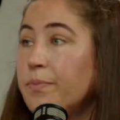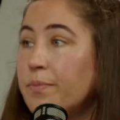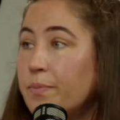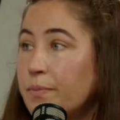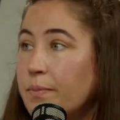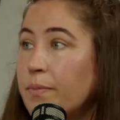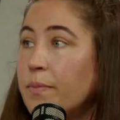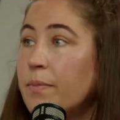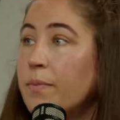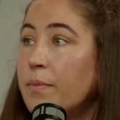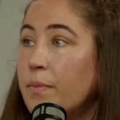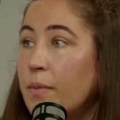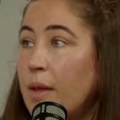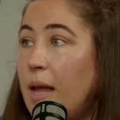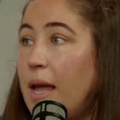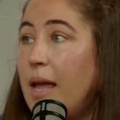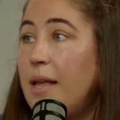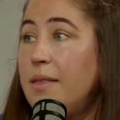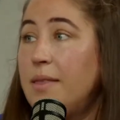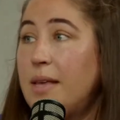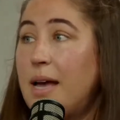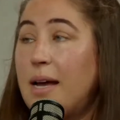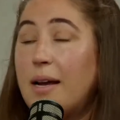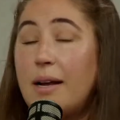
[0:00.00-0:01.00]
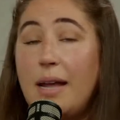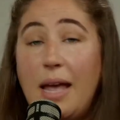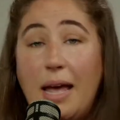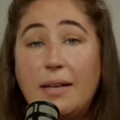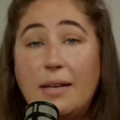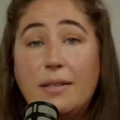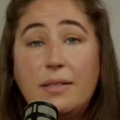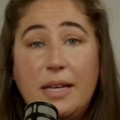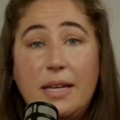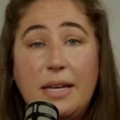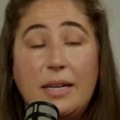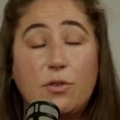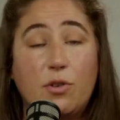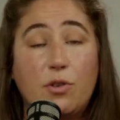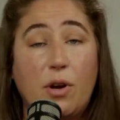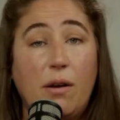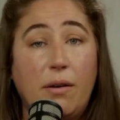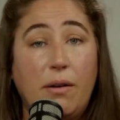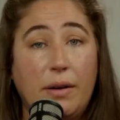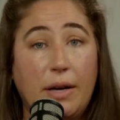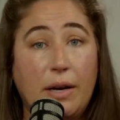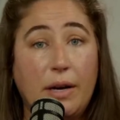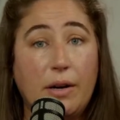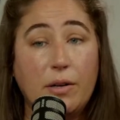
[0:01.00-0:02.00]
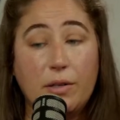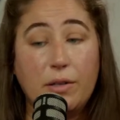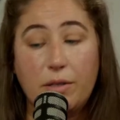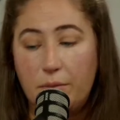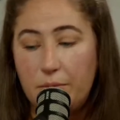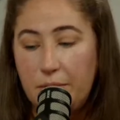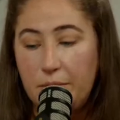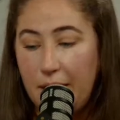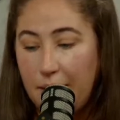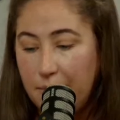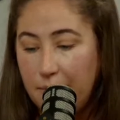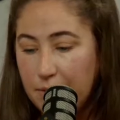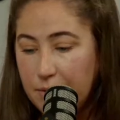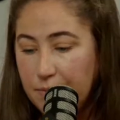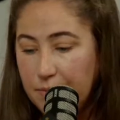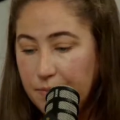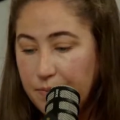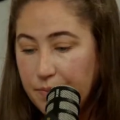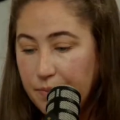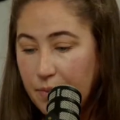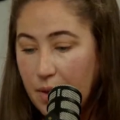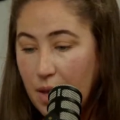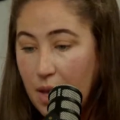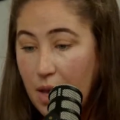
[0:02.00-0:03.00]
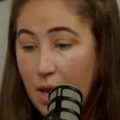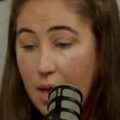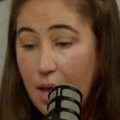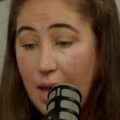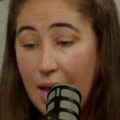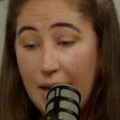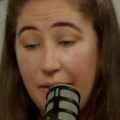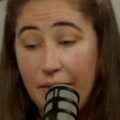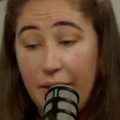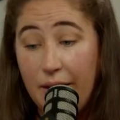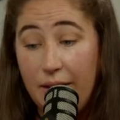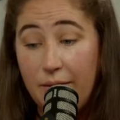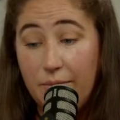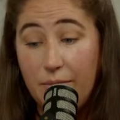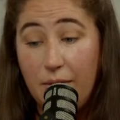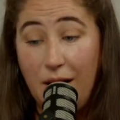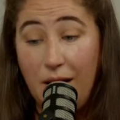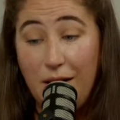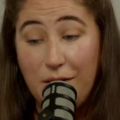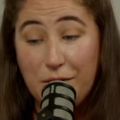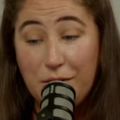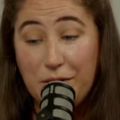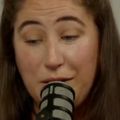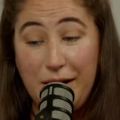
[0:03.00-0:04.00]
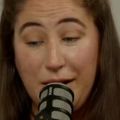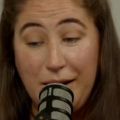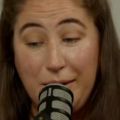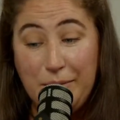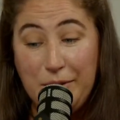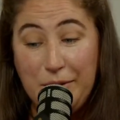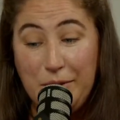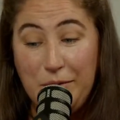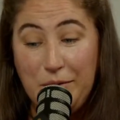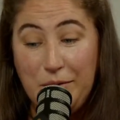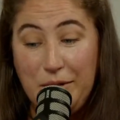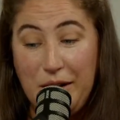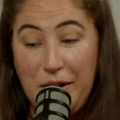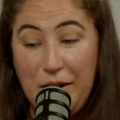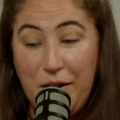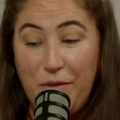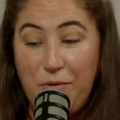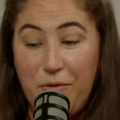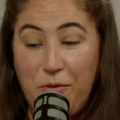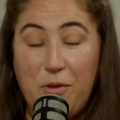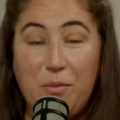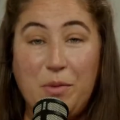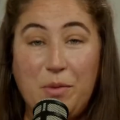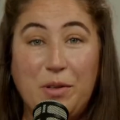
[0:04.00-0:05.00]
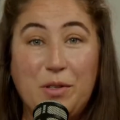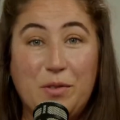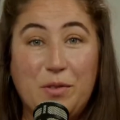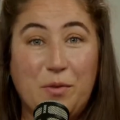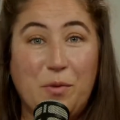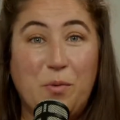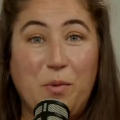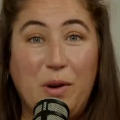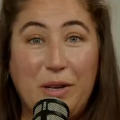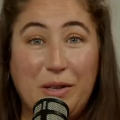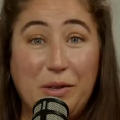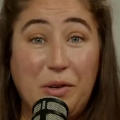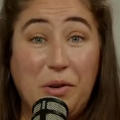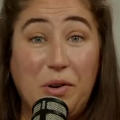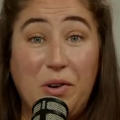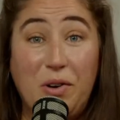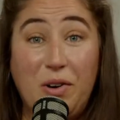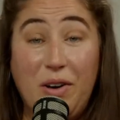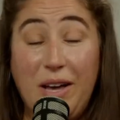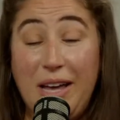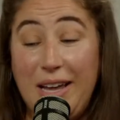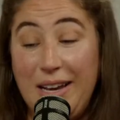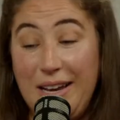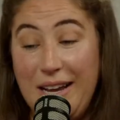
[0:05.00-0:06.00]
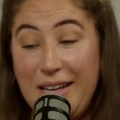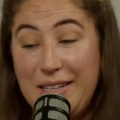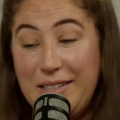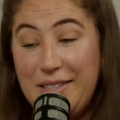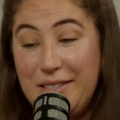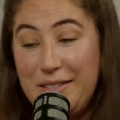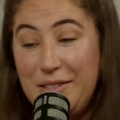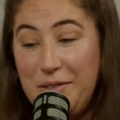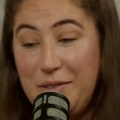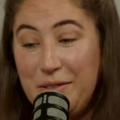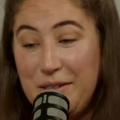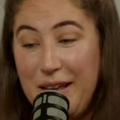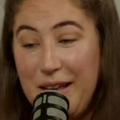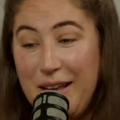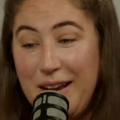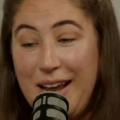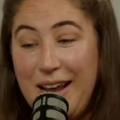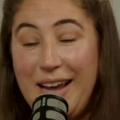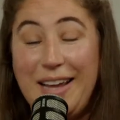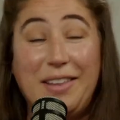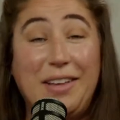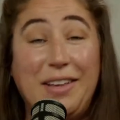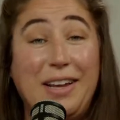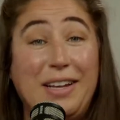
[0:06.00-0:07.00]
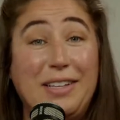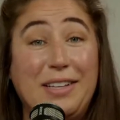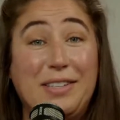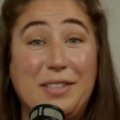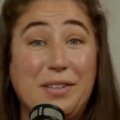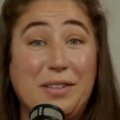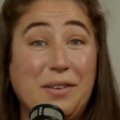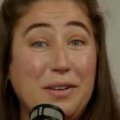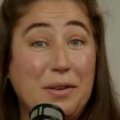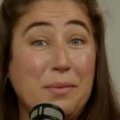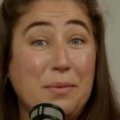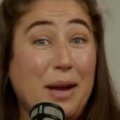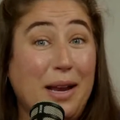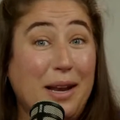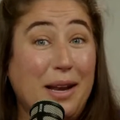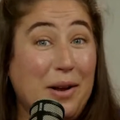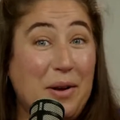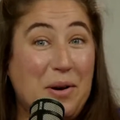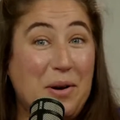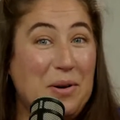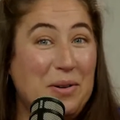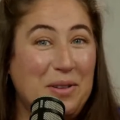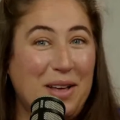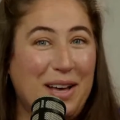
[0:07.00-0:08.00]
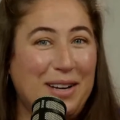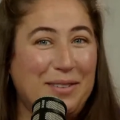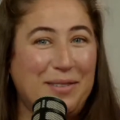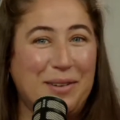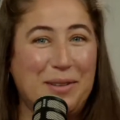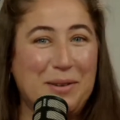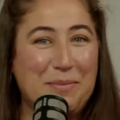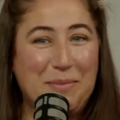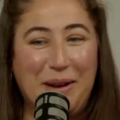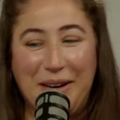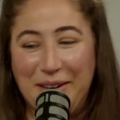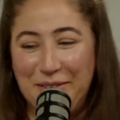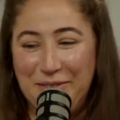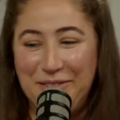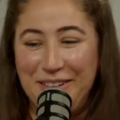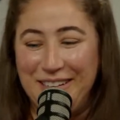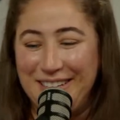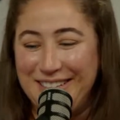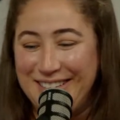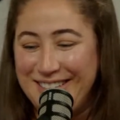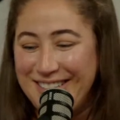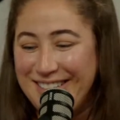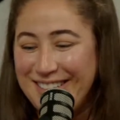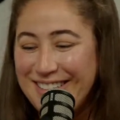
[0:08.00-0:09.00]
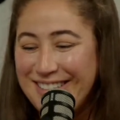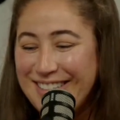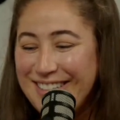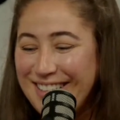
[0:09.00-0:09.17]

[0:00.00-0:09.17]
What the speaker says: And that can take trial and error sometimes. And then other times you take our formulas for one goal, and as Suzanne highlights, you end up getting a whole lot of other benefits.